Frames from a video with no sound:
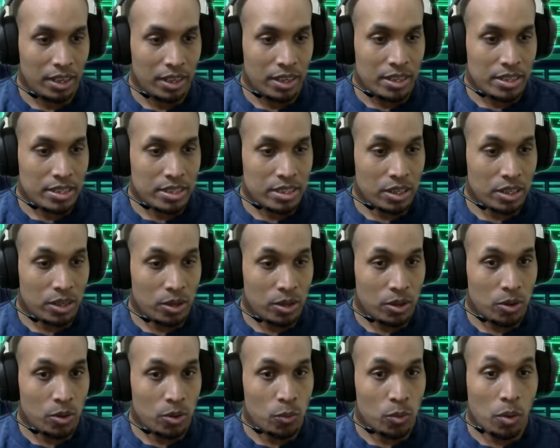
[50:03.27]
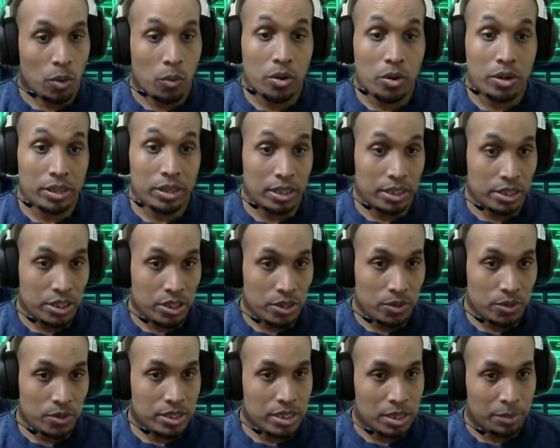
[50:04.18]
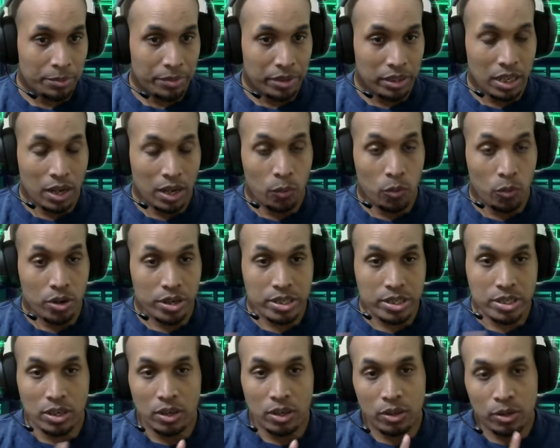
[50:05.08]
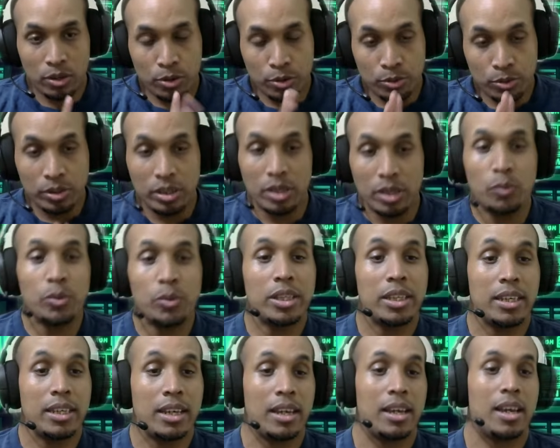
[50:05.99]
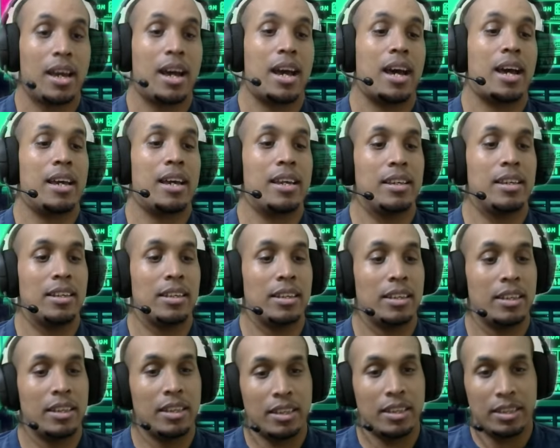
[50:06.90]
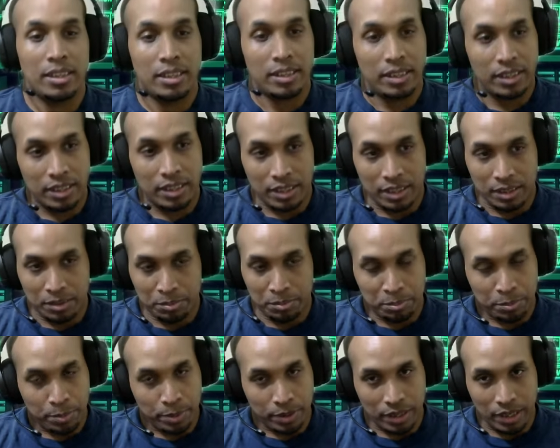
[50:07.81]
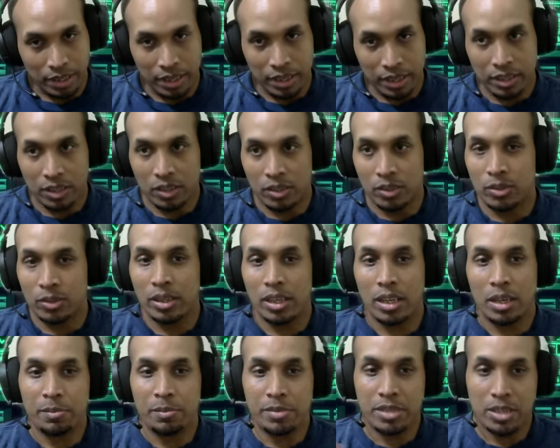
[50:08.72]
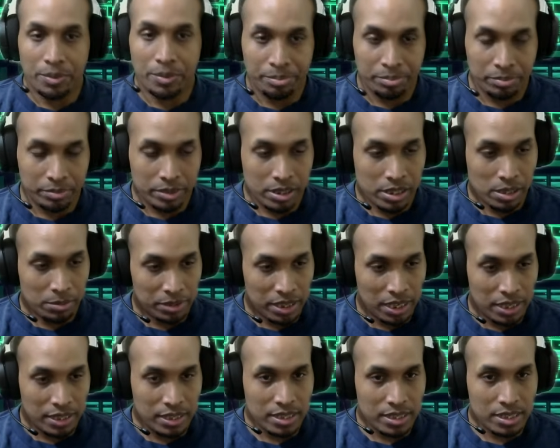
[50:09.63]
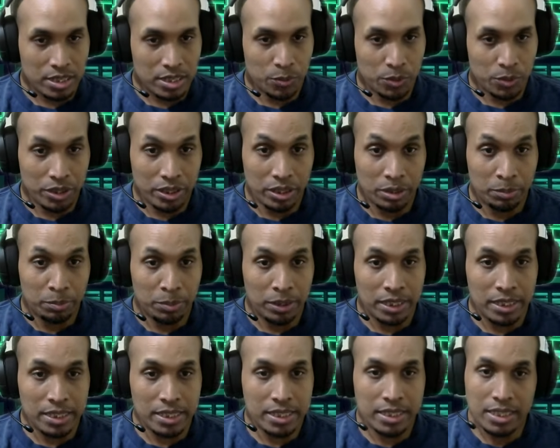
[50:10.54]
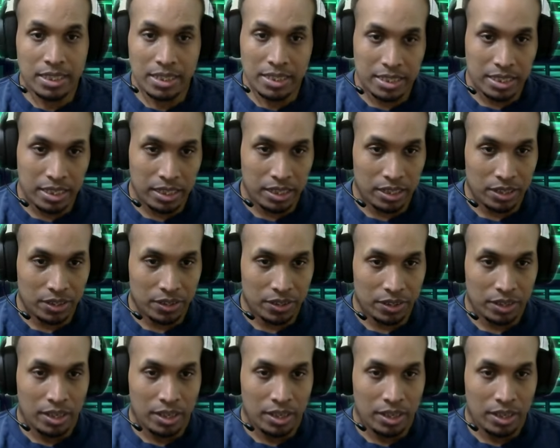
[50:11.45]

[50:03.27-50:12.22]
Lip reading: So what we're gonna do is something that works only with the AI, but and only in some cases. We're gonna play this 6 here.